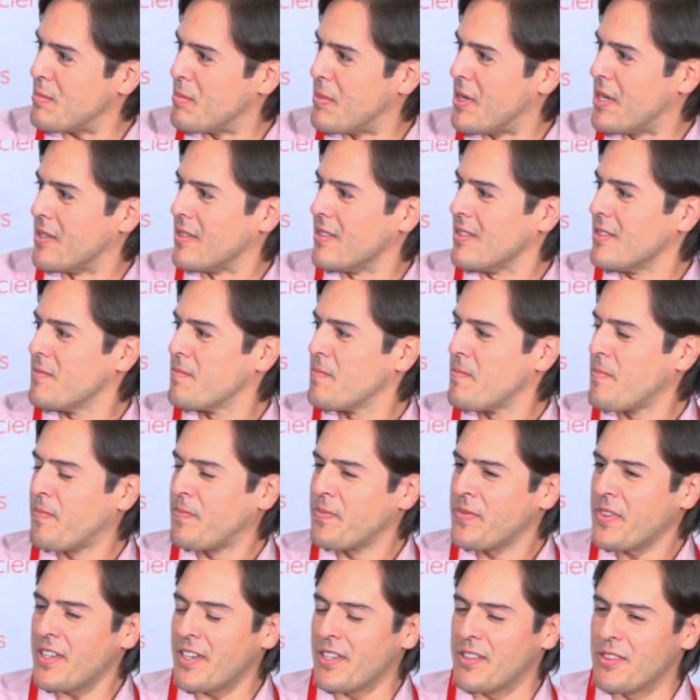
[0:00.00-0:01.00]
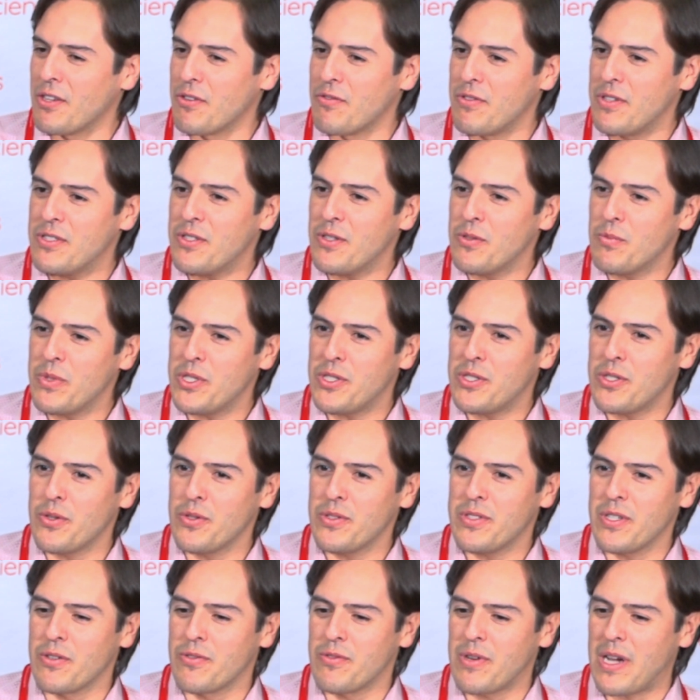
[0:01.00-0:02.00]
model. And the reason we
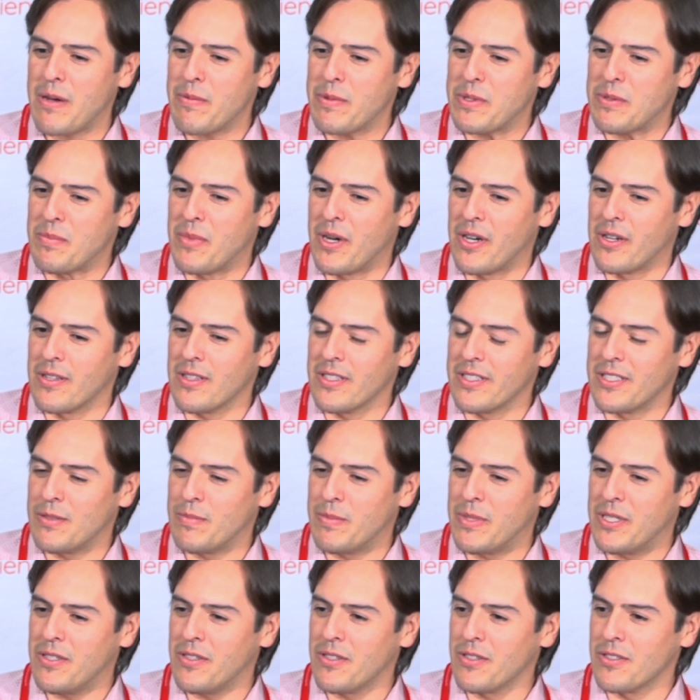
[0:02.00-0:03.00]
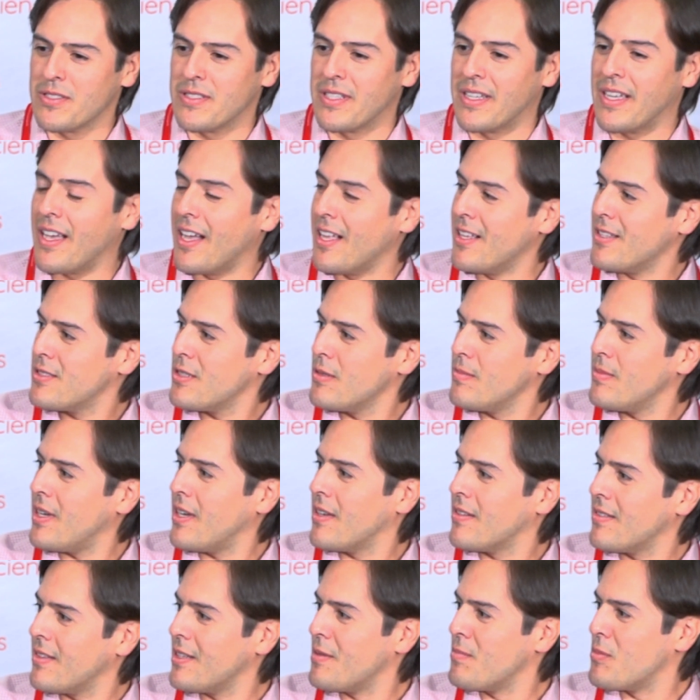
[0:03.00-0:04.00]
chose a rabbit model is because the calcium
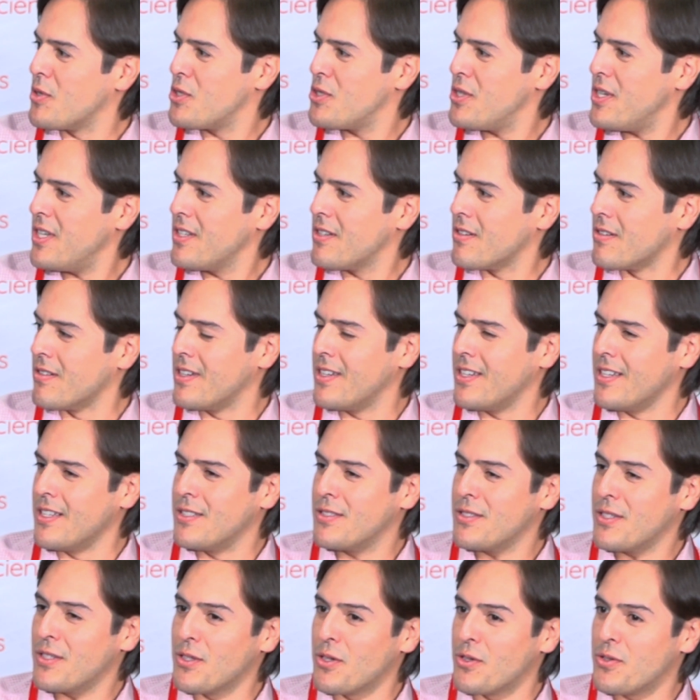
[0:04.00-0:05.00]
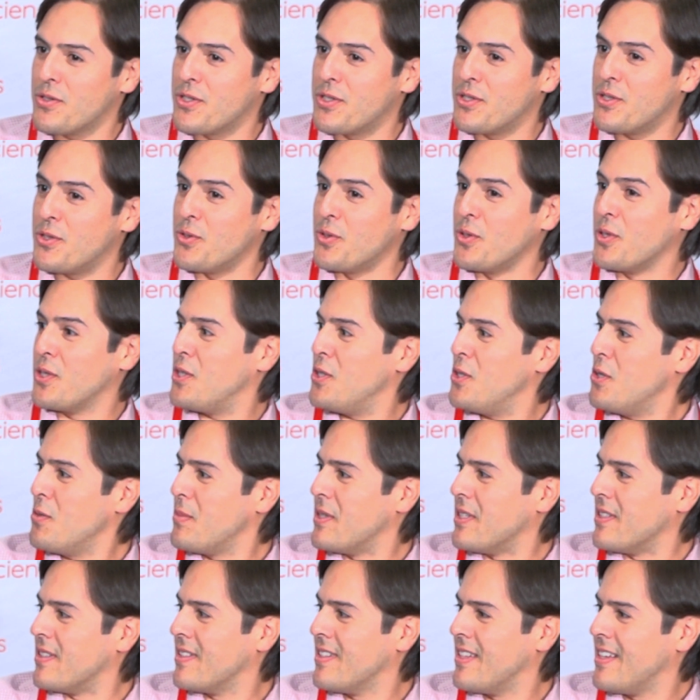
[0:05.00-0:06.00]
handling machinery is closer to a
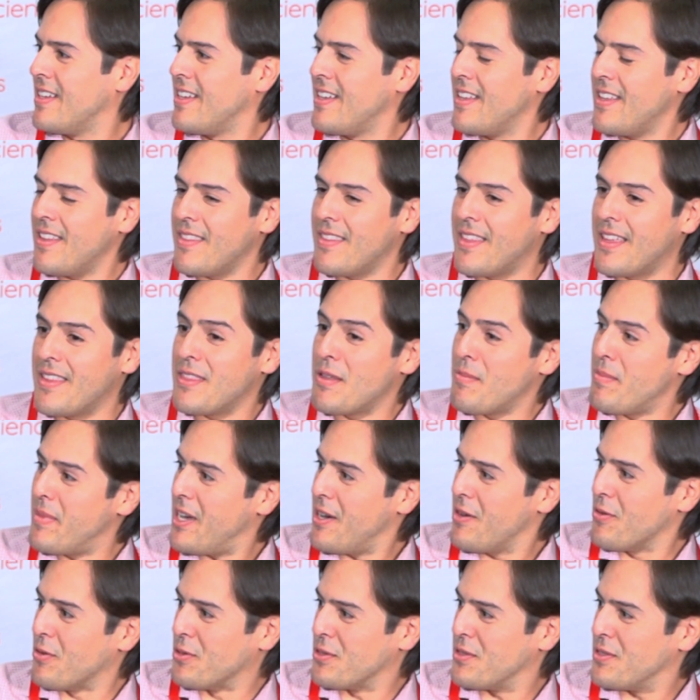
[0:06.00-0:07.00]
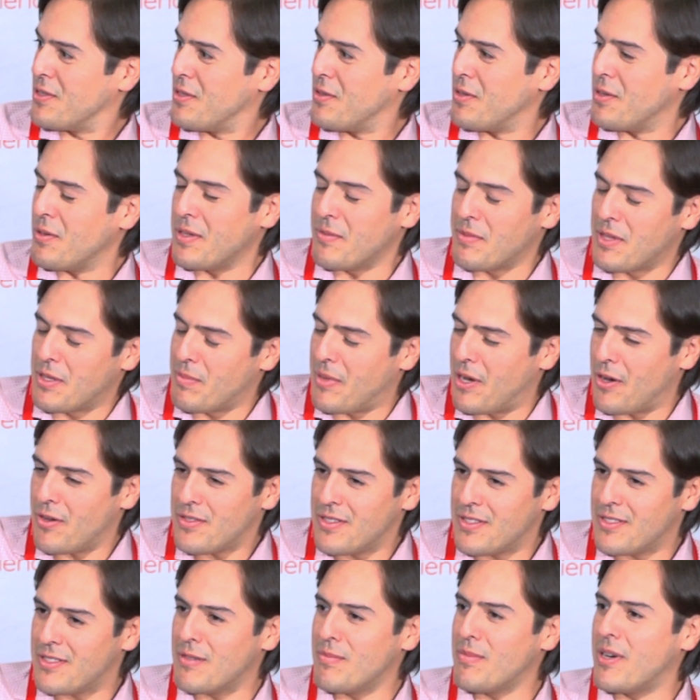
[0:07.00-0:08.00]
human than the mouse. The
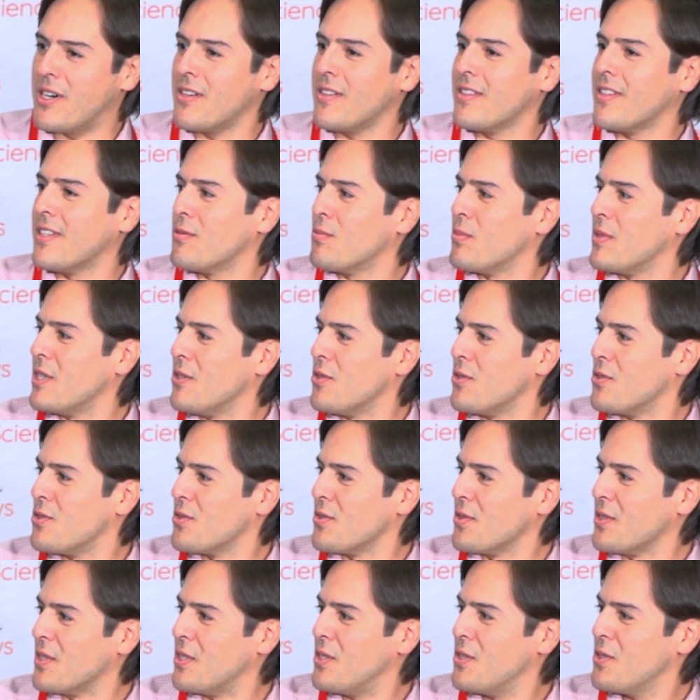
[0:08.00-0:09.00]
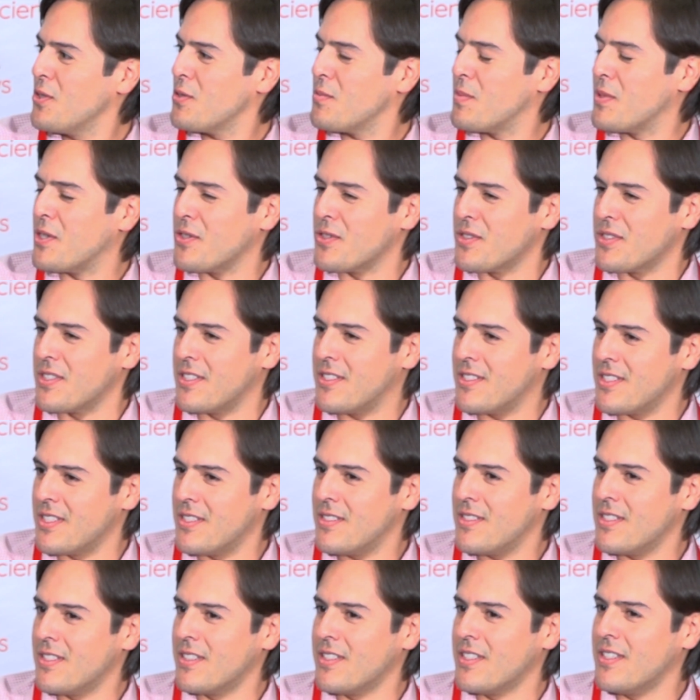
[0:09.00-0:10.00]
mouse is the model that we usually use because it's
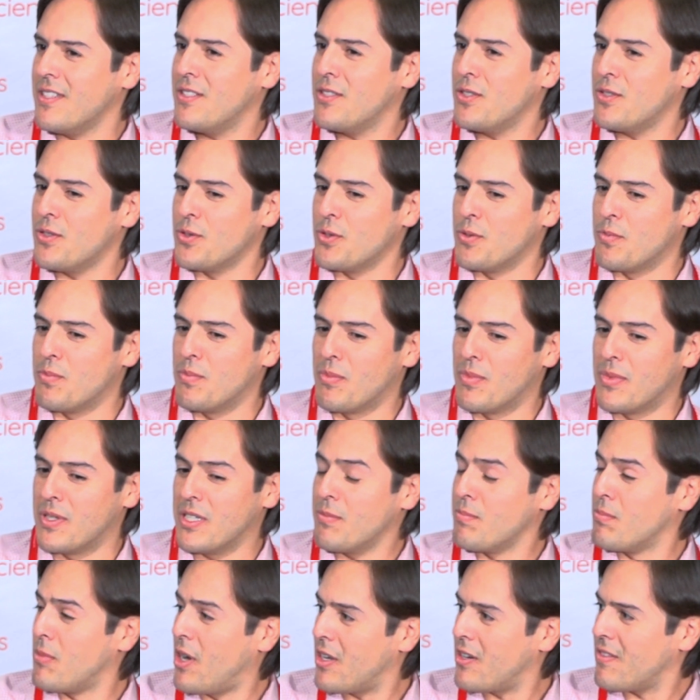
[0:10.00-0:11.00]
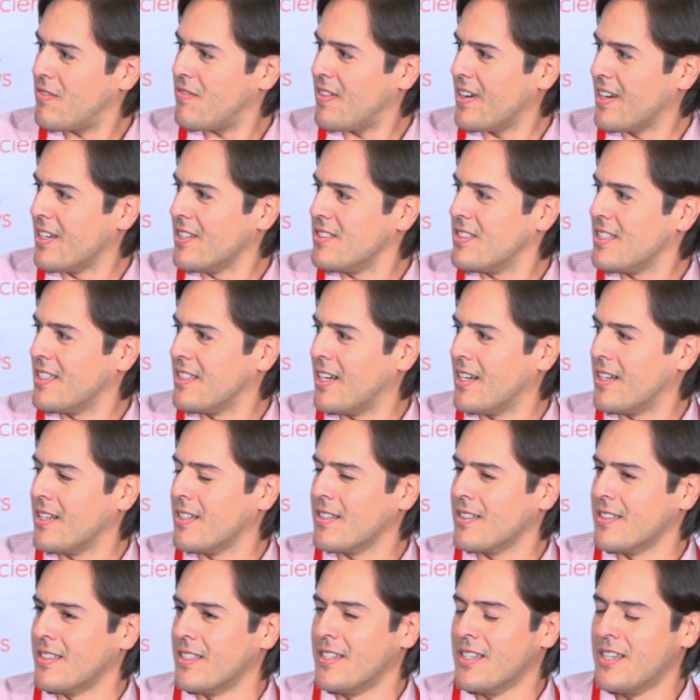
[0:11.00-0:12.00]
easy to modify
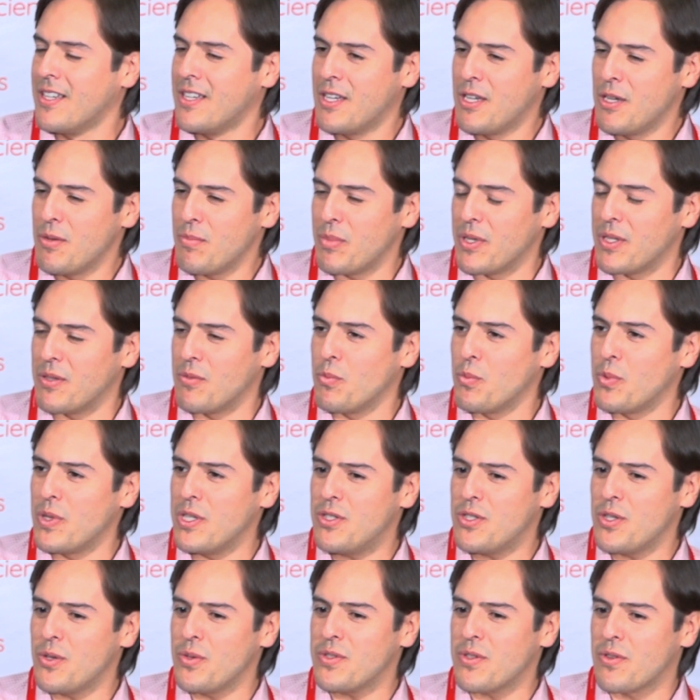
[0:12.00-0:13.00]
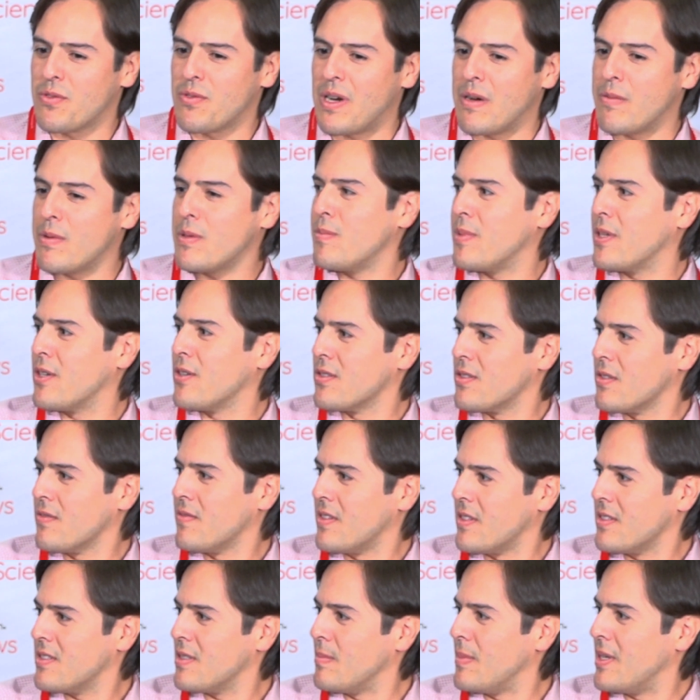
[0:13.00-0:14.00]
genetically. But we chose a rabbit because of
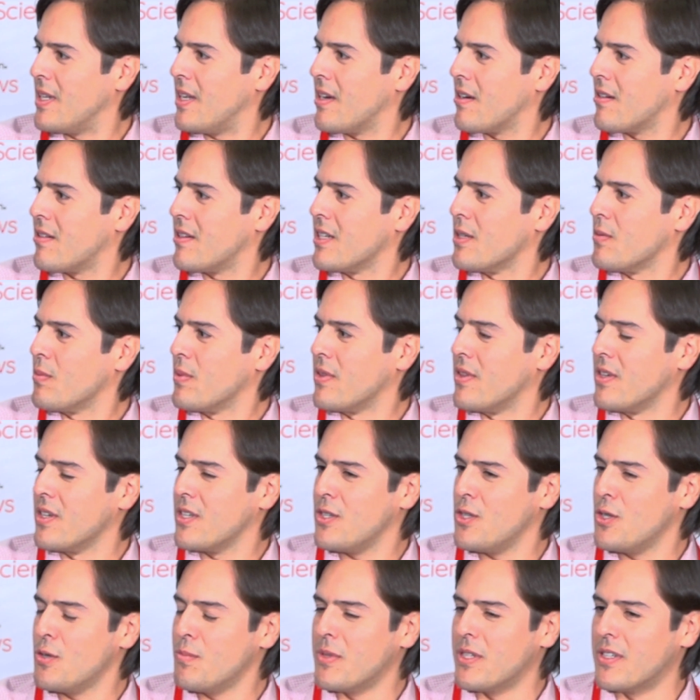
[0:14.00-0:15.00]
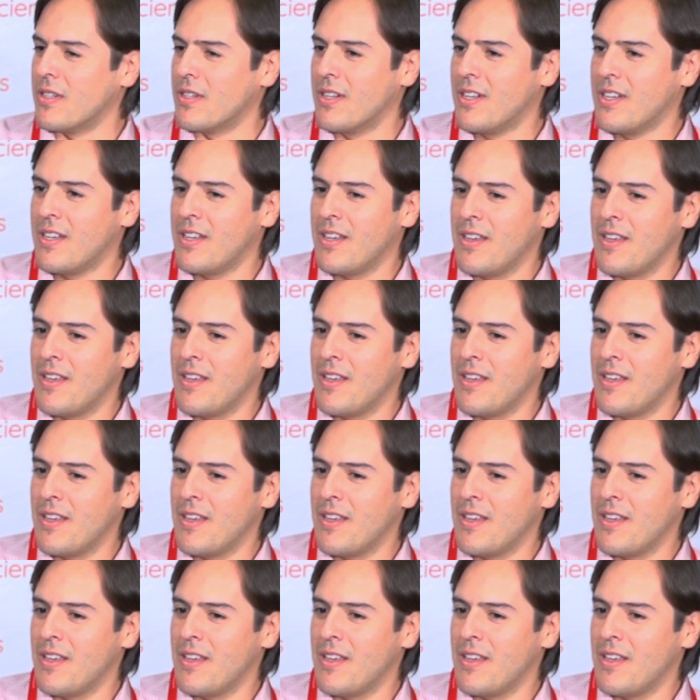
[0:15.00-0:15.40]
the similarity with the human.